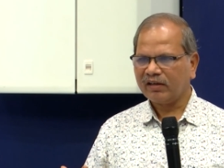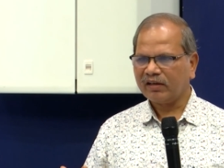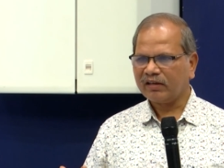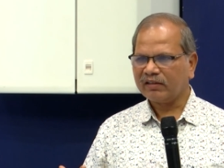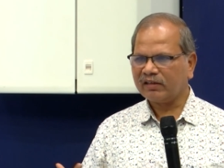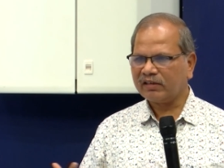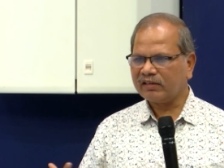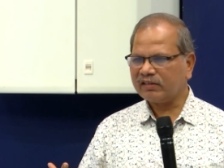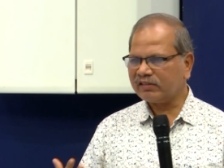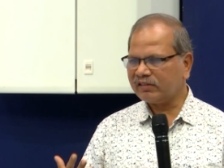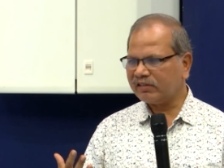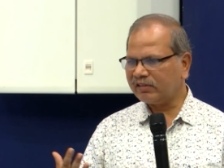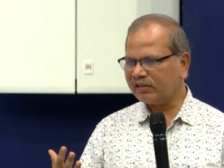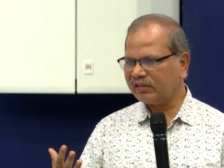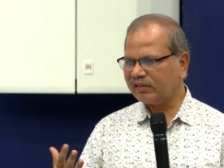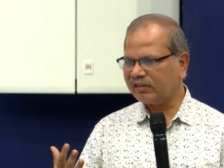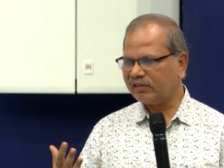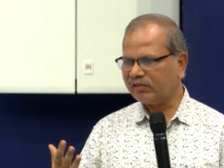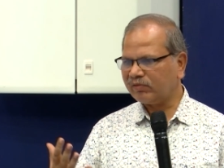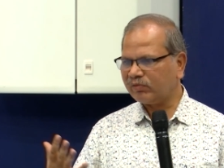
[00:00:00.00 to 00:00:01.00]
That is
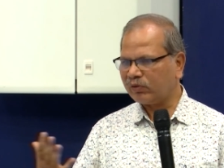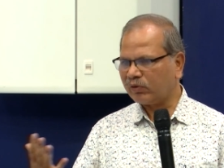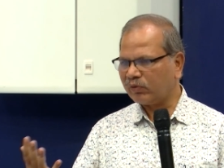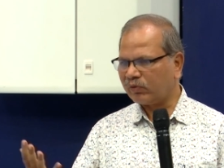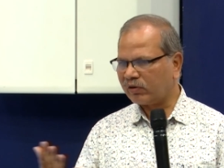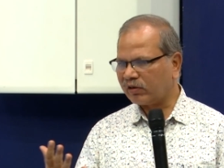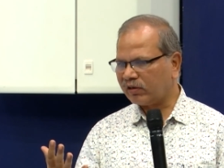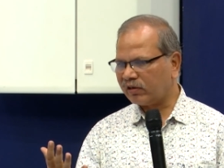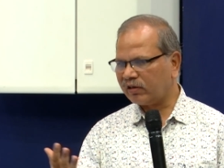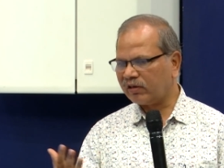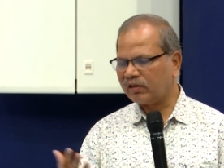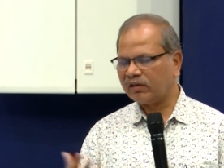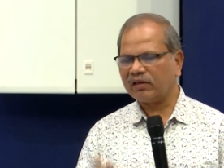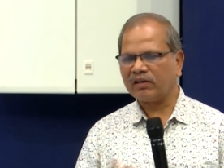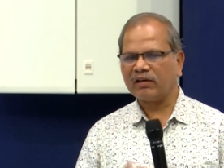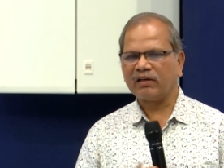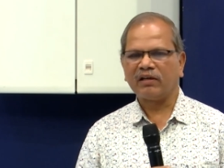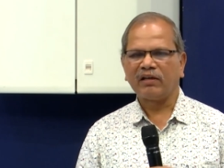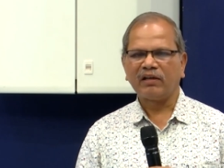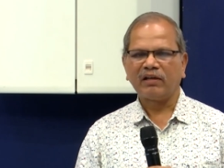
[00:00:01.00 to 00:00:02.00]
the
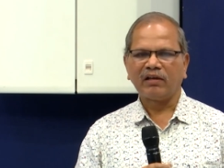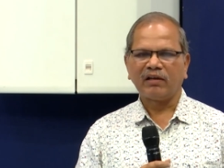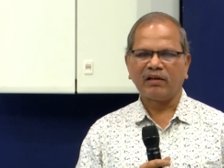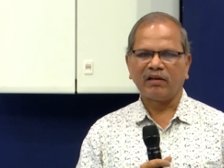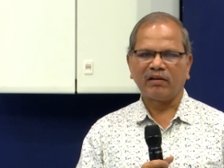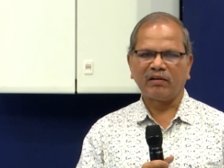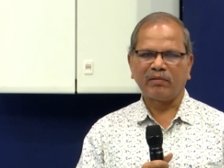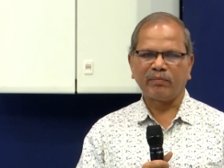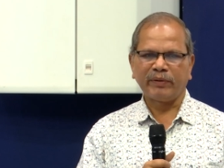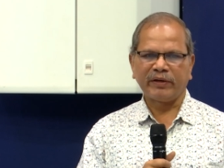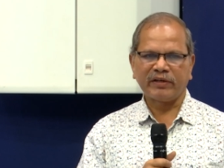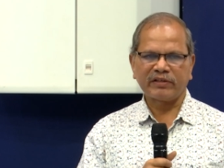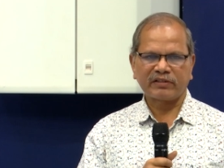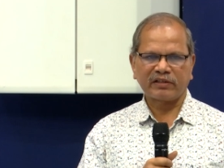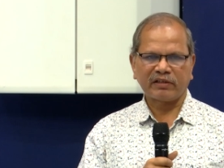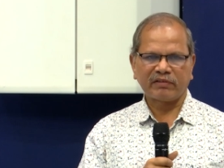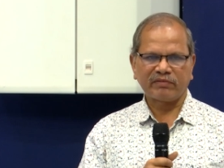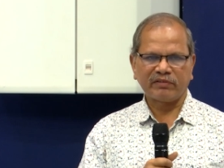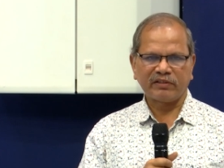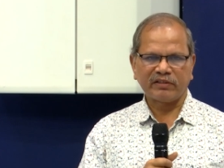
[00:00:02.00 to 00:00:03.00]
overall base
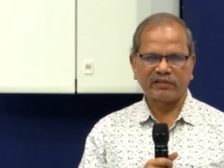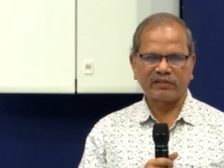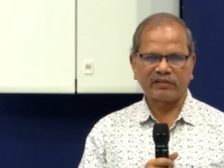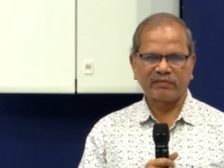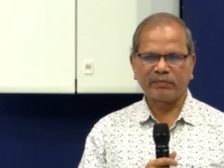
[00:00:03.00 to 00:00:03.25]
of this.